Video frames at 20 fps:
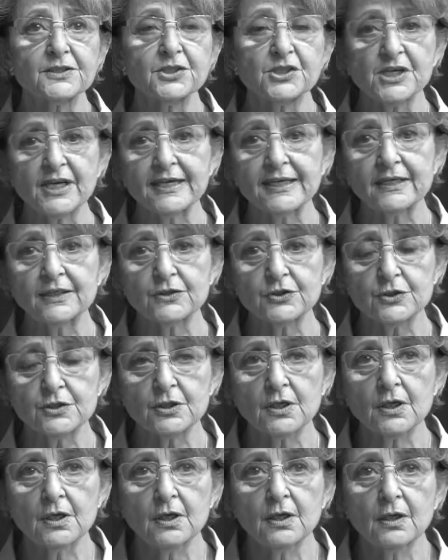shades
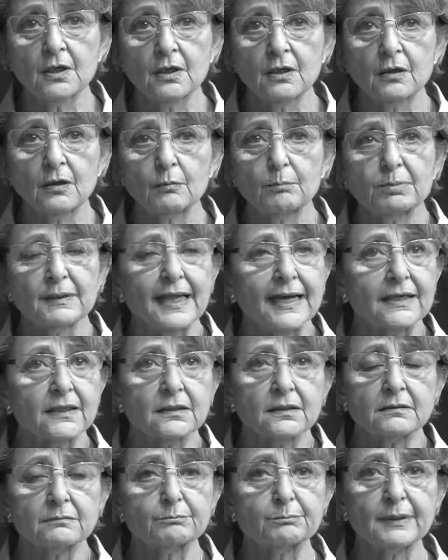or
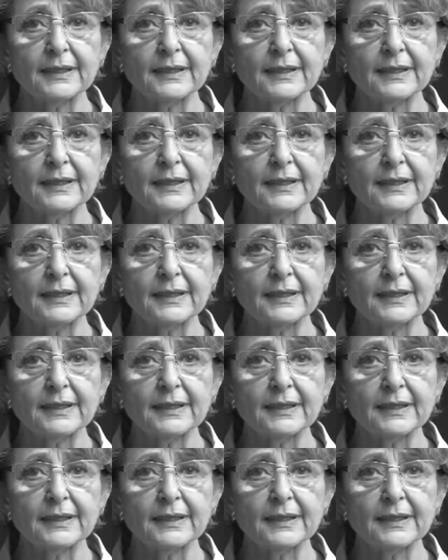black